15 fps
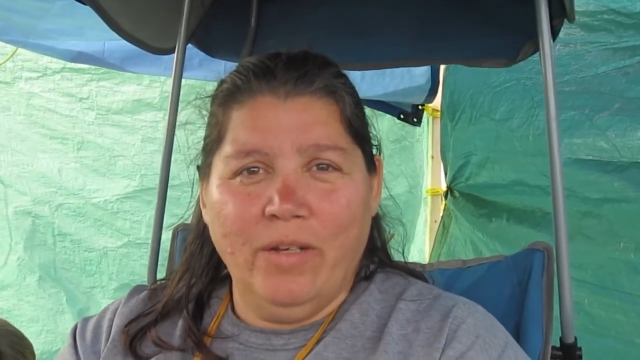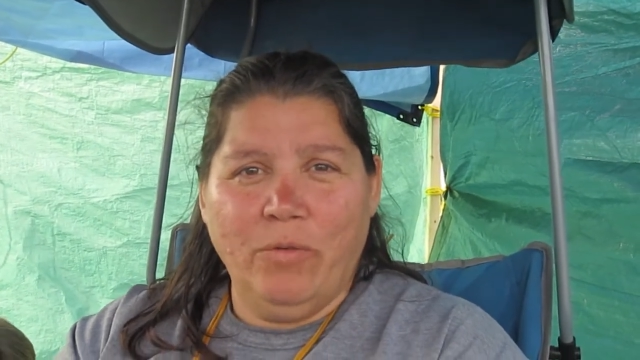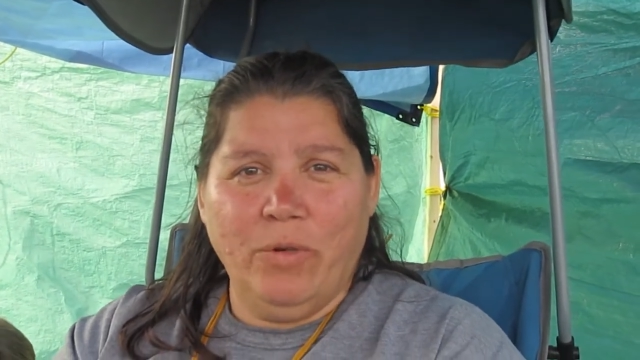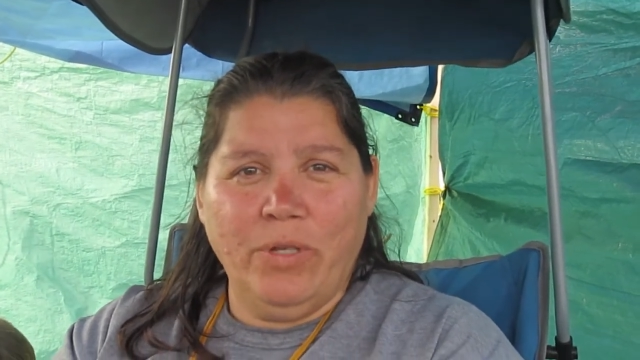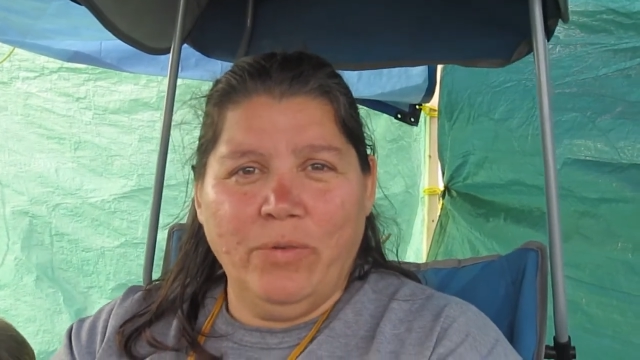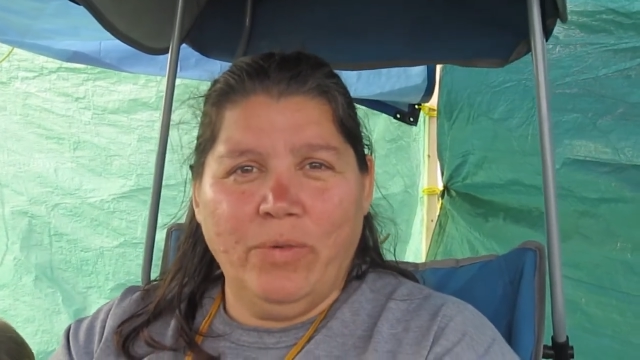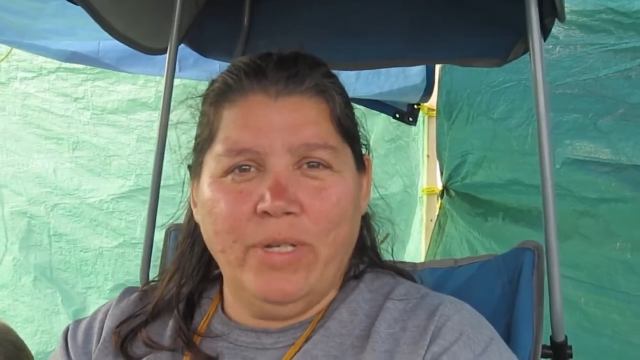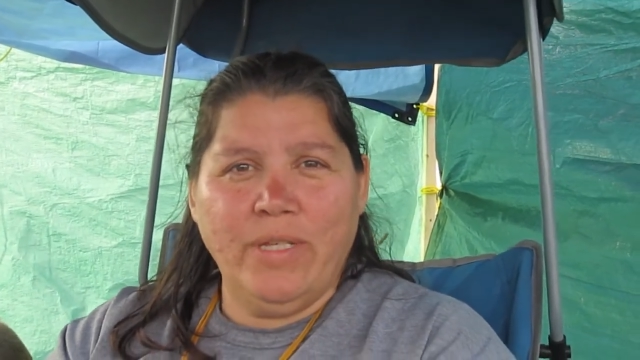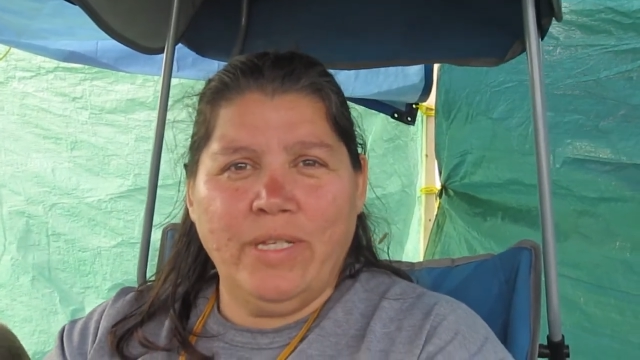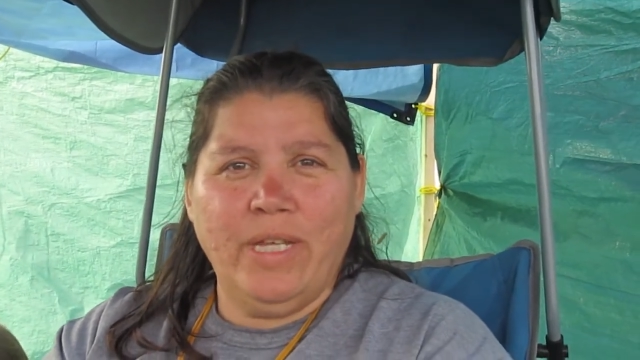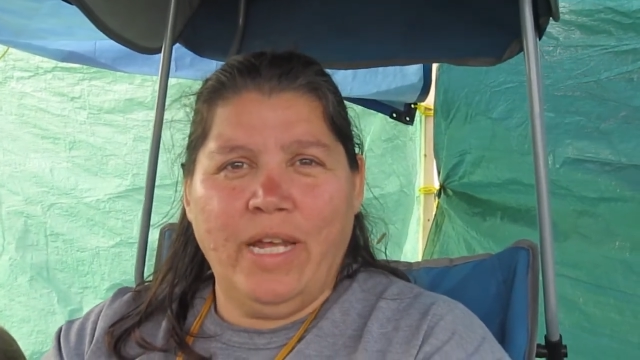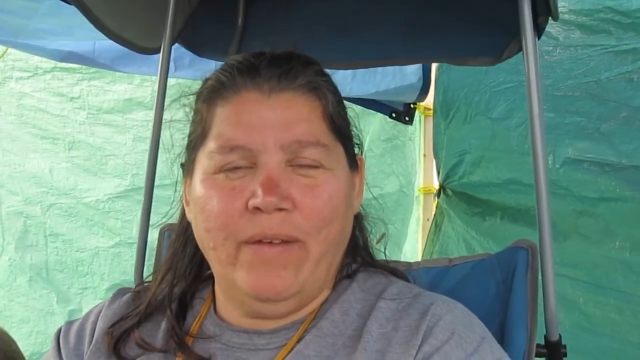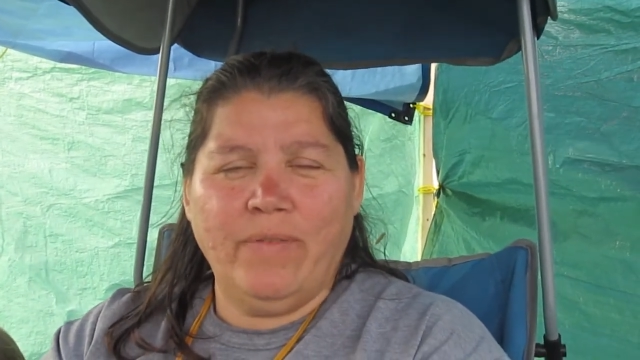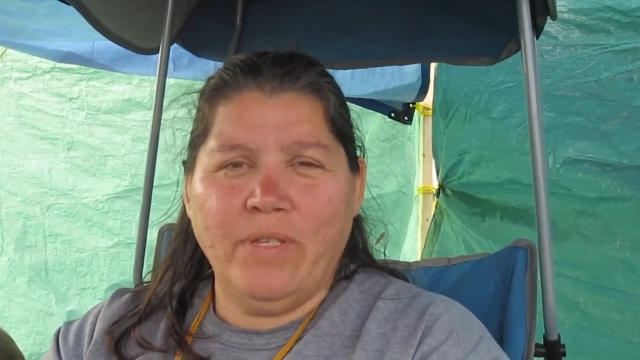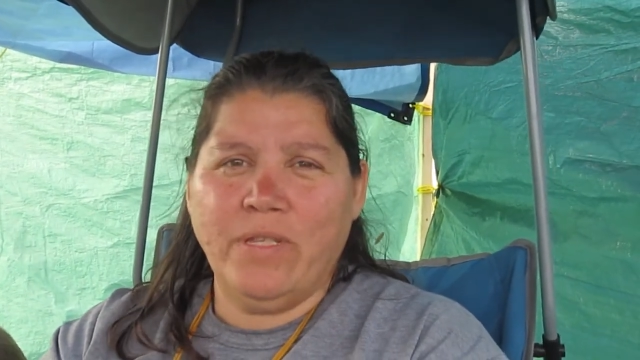we're the ones that
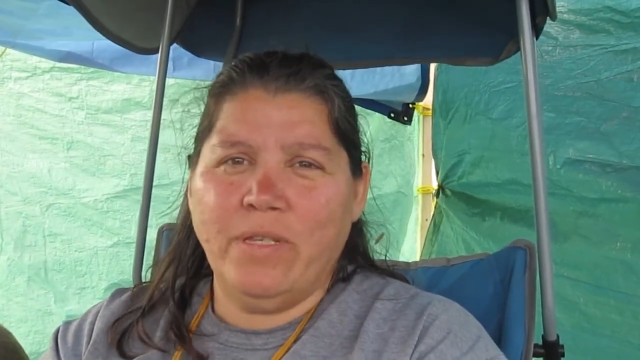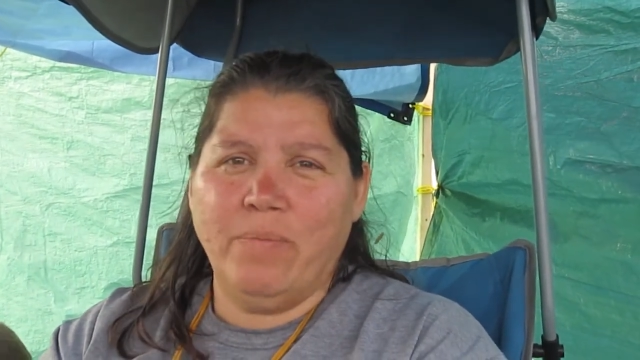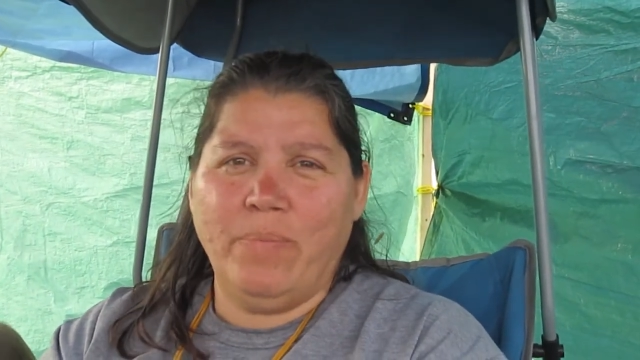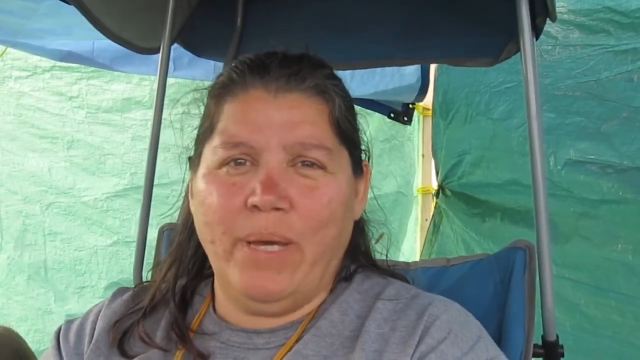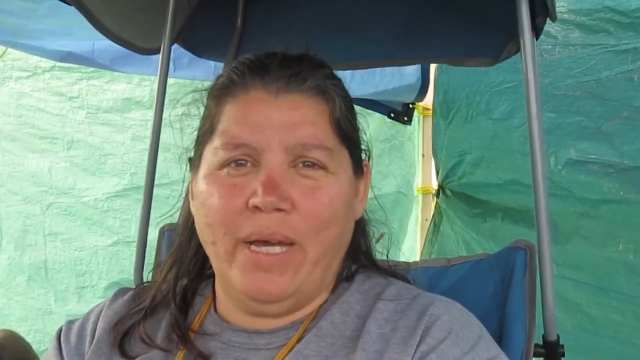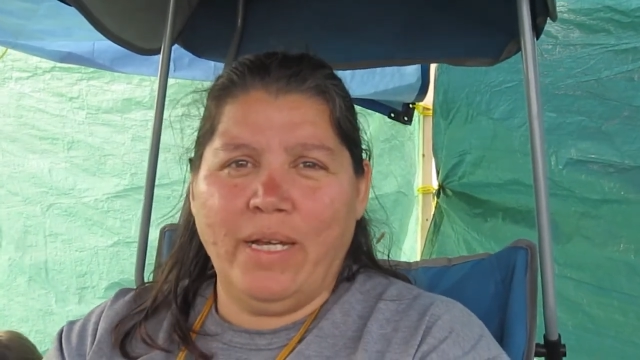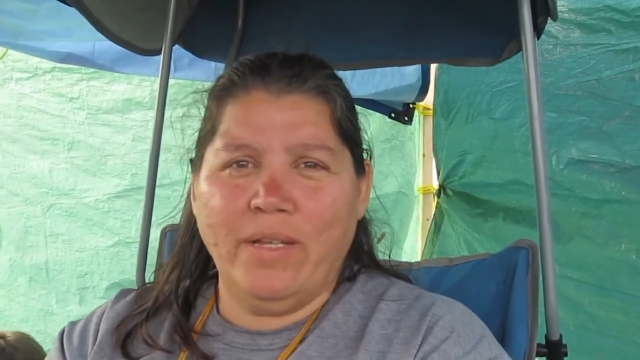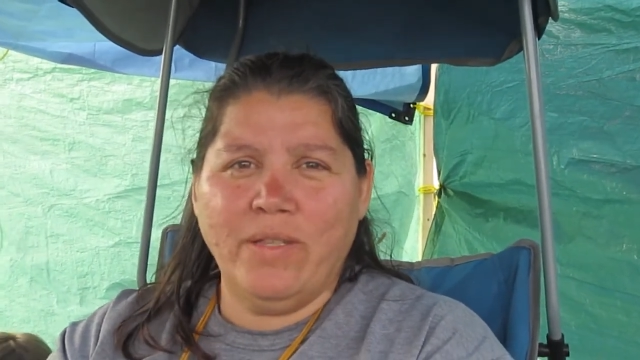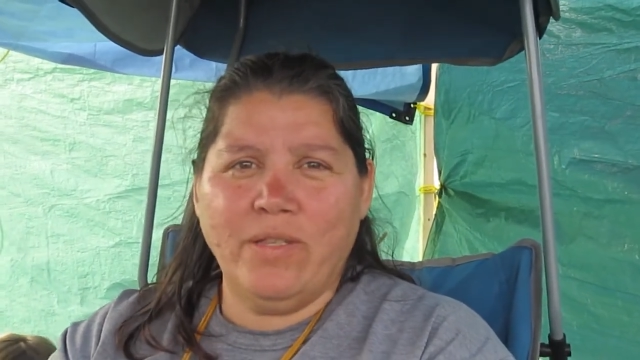have to sit back and